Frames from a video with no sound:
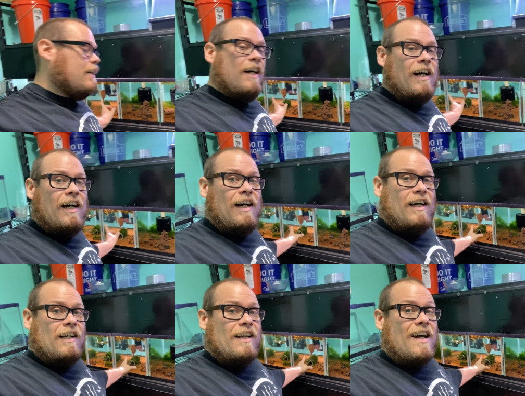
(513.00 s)

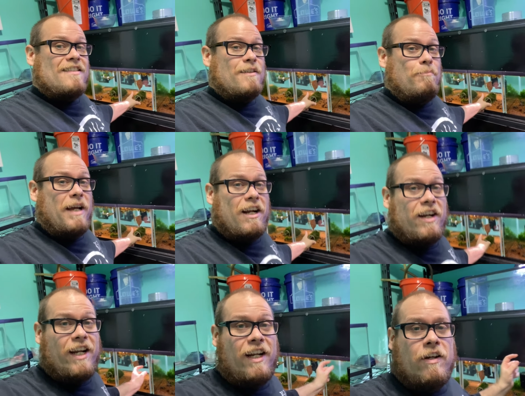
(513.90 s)
Uh, got some
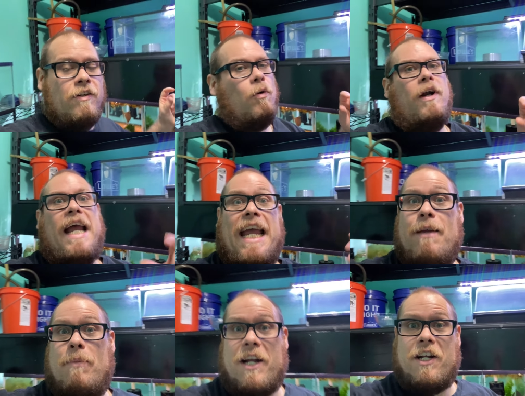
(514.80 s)
berry or a
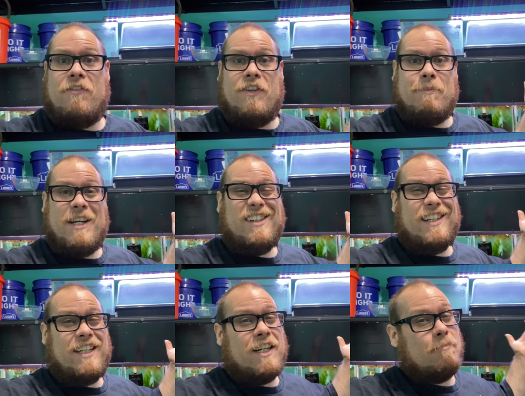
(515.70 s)
berried female
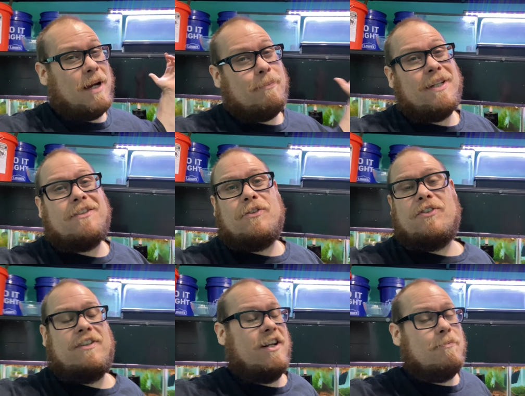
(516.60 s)
in there. my
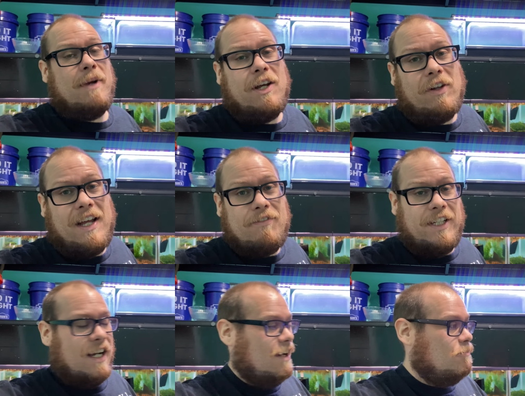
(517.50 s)
pintos they're male
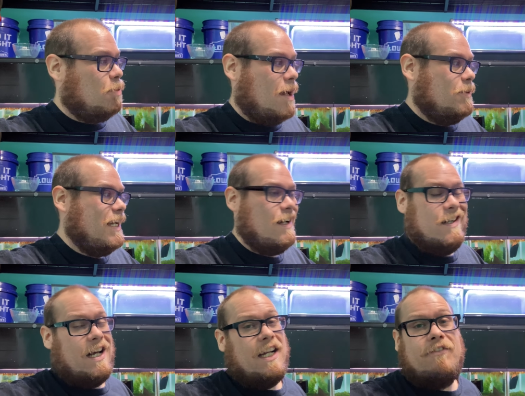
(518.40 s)
heavy i've probably got
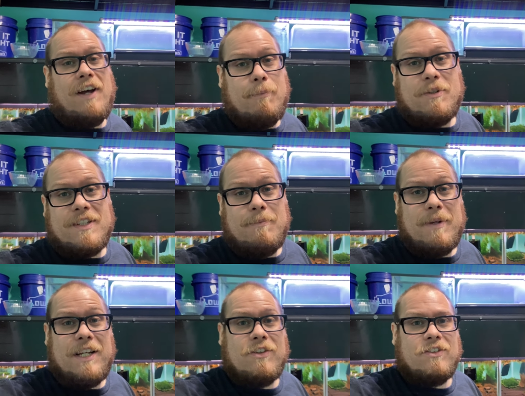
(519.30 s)
95%
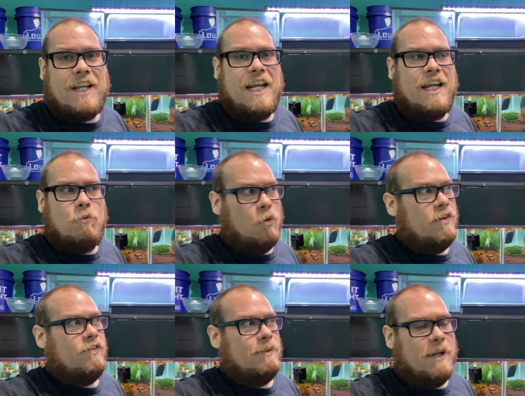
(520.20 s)
males and one
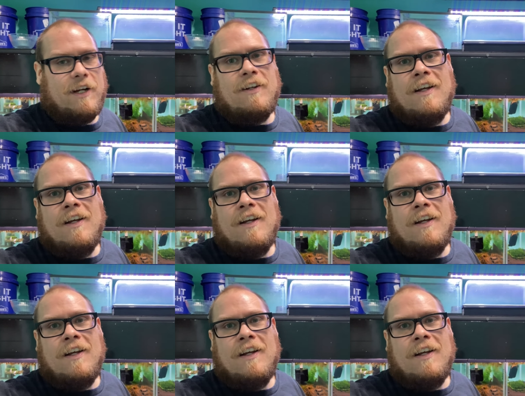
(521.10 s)
female